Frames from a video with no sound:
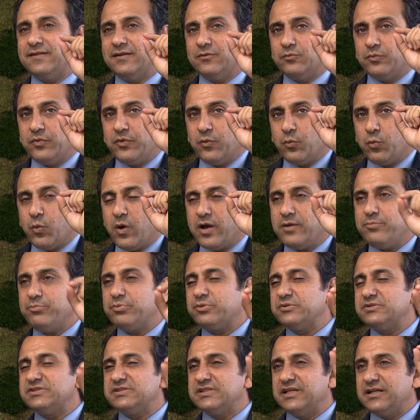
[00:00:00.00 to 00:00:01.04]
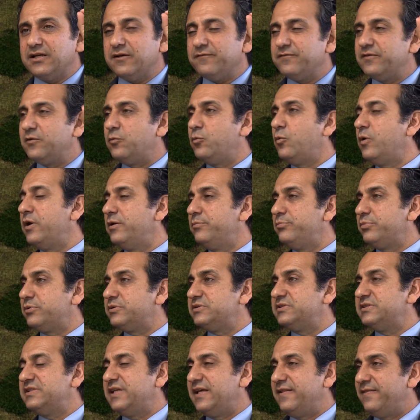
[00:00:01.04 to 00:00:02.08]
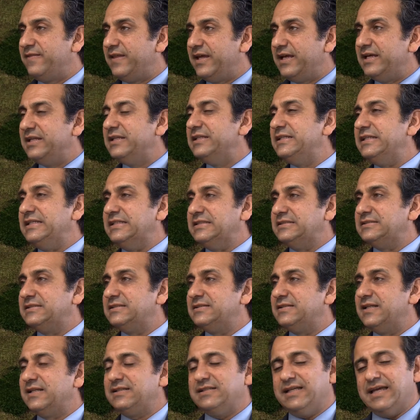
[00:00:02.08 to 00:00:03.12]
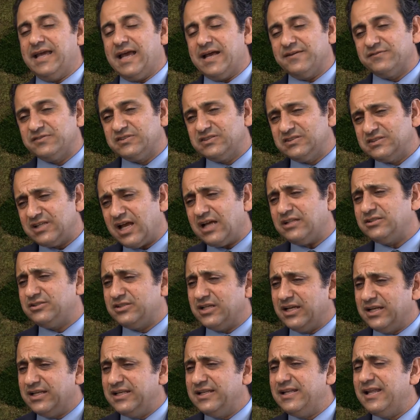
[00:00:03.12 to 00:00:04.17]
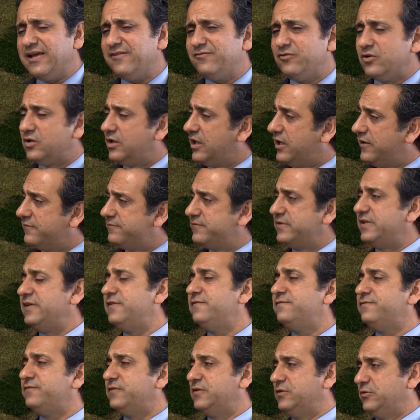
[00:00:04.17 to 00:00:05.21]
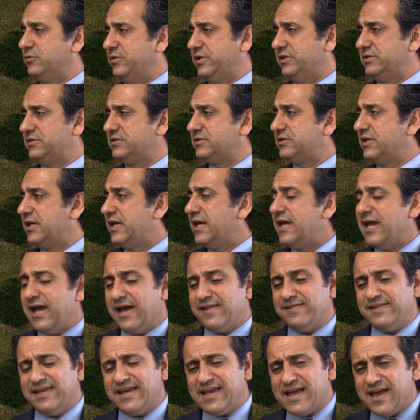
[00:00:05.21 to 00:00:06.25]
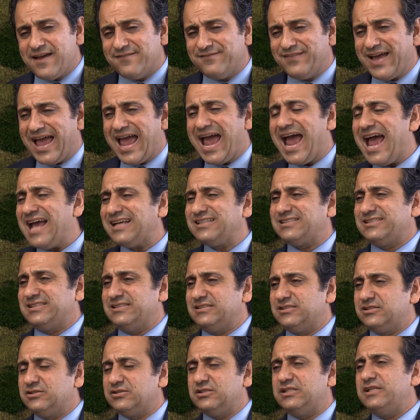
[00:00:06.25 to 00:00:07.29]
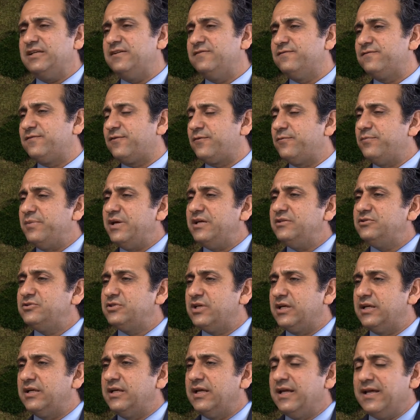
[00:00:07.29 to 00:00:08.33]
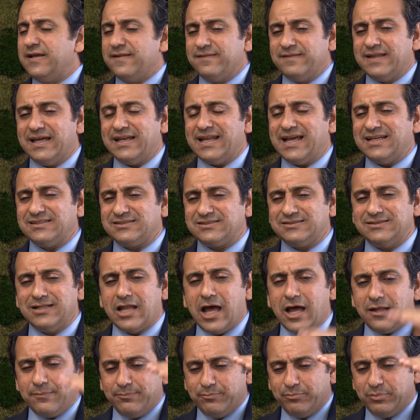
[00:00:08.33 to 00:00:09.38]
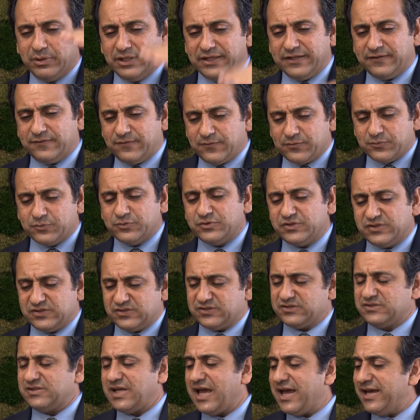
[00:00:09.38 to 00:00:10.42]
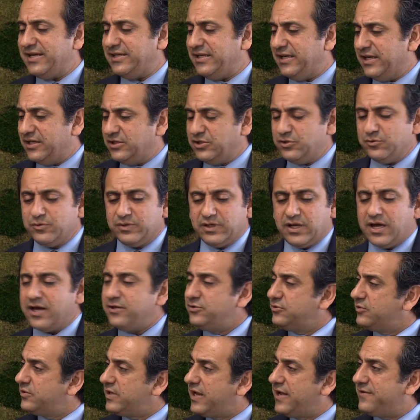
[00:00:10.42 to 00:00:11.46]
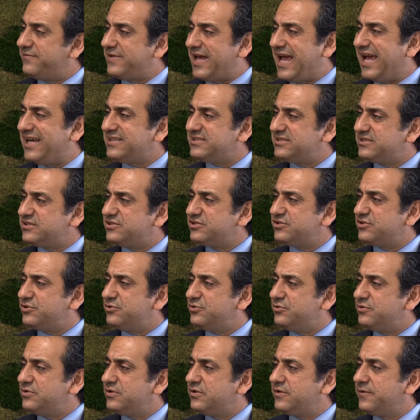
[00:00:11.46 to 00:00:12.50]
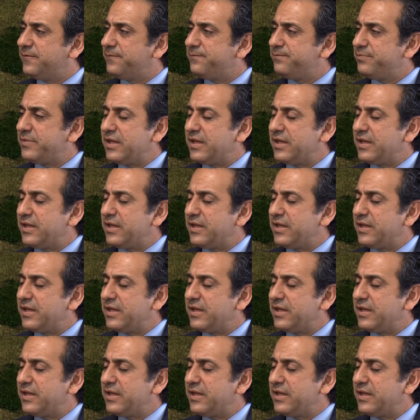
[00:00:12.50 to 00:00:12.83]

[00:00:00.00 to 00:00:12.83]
the, the one percent of the one percent, the elite, that they have such a level of influence and they have access to the information that has not bled through society and you and I don't have access to, right.